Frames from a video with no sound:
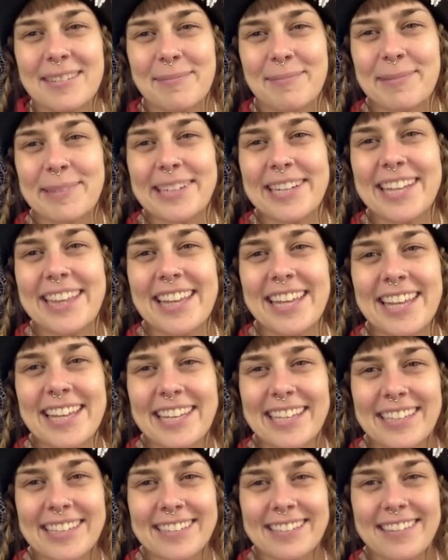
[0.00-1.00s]
Breathe
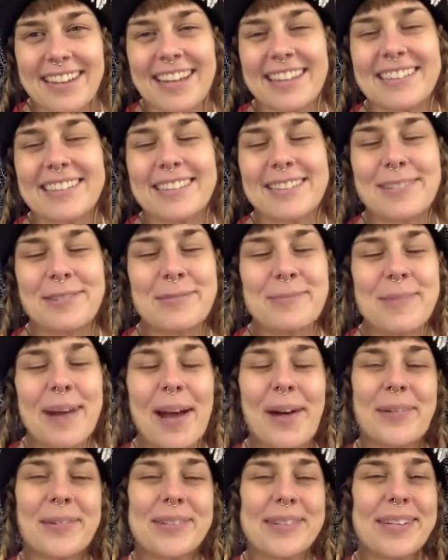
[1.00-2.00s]
in and zoom
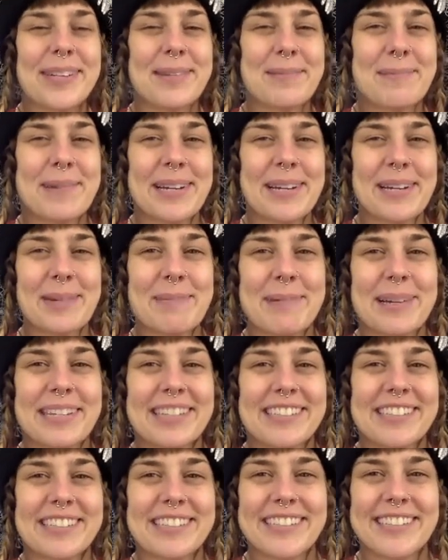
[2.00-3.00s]
out to the bigger
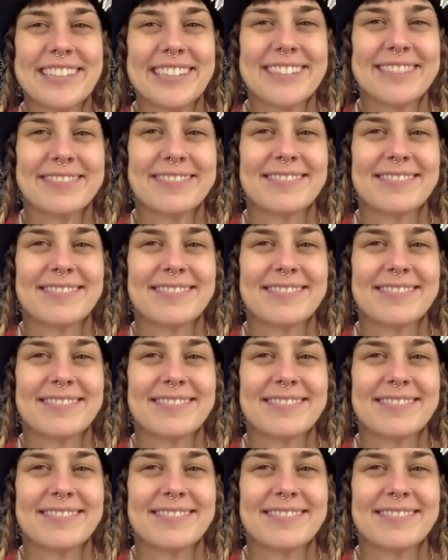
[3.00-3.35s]
picture.